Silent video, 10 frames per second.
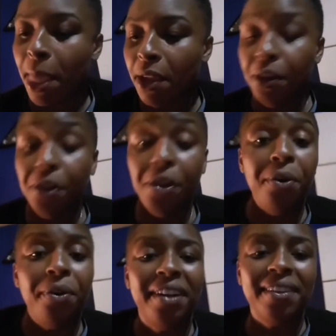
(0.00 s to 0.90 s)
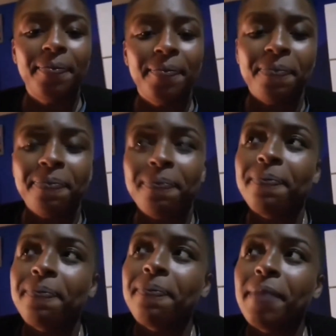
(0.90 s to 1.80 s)
You know,
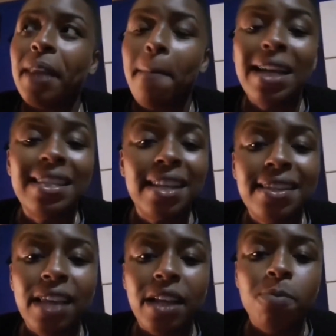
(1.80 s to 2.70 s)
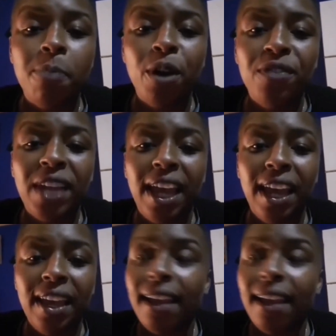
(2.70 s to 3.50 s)
my son's 6th birthday,